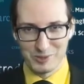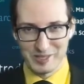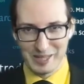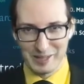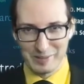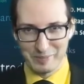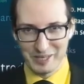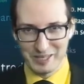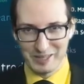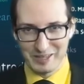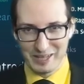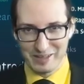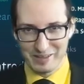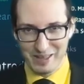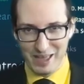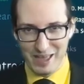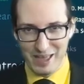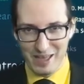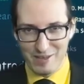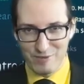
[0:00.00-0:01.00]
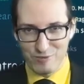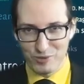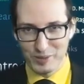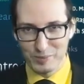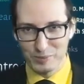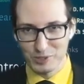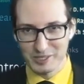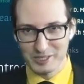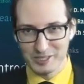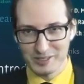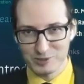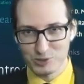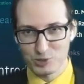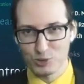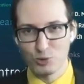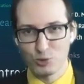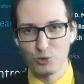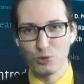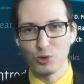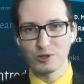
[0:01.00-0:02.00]
Does that mean that everybody,
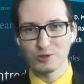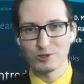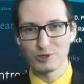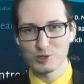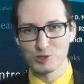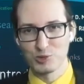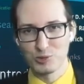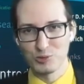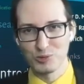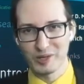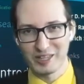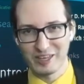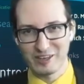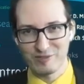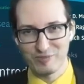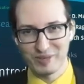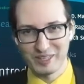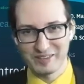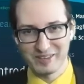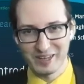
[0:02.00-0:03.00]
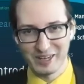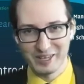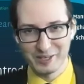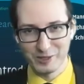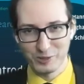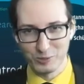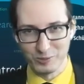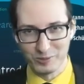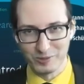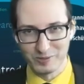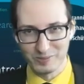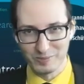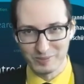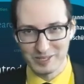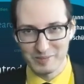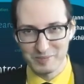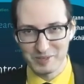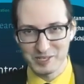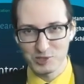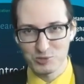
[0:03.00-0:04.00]
so who understood what I've been telling you?
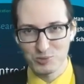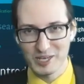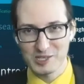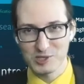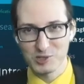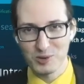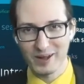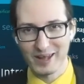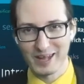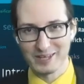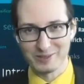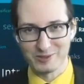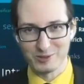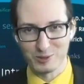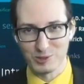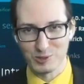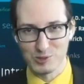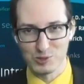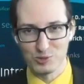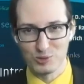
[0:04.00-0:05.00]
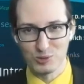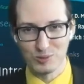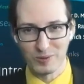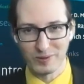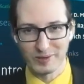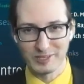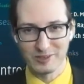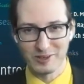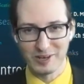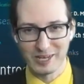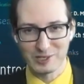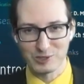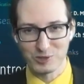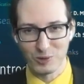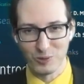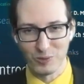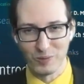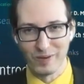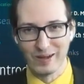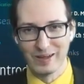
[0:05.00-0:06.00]
Please raise your hand on Zoom or in the lecture
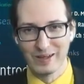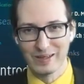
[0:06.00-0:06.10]
hall.